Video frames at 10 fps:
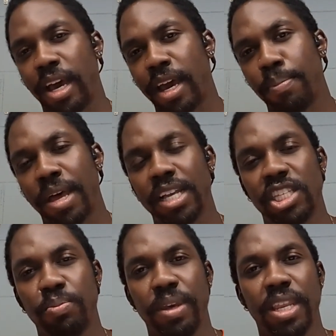I'm not
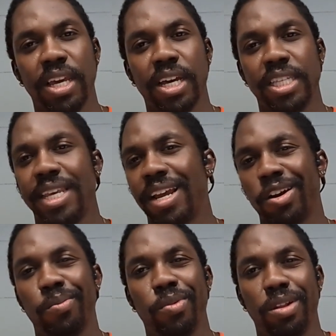spending a
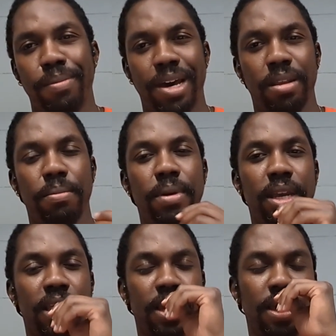terrible amount of
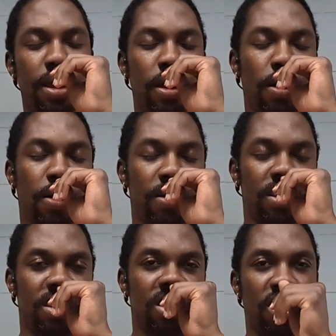money on
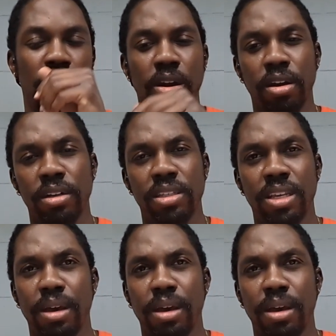these cards.